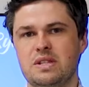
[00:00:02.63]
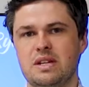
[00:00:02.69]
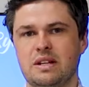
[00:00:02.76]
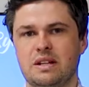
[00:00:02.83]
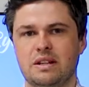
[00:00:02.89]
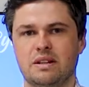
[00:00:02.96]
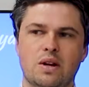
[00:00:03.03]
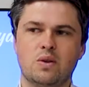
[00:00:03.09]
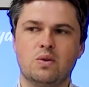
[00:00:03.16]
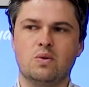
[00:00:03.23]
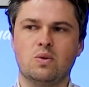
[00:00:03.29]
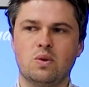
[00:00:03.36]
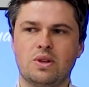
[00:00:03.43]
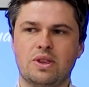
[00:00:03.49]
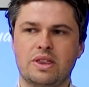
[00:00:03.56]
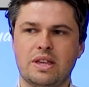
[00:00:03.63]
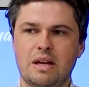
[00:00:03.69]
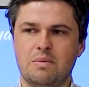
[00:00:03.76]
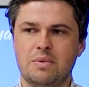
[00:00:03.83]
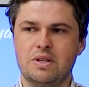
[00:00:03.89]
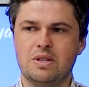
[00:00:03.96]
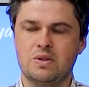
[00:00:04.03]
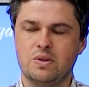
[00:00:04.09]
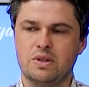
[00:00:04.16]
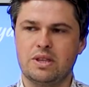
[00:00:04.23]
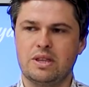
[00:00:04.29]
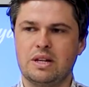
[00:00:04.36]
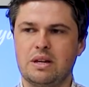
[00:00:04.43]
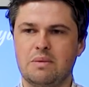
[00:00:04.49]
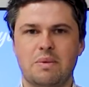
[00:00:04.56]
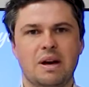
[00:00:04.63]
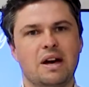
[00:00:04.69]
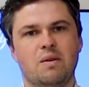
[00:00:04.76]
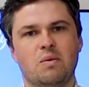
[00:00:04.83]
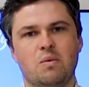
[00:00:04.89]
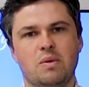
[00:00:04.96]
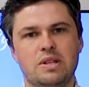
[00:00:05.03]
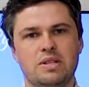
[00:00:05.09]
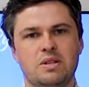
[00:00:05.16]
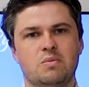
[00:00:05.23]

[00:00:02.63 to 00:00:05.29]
Zealand? A good rule of thumb is sort of think about once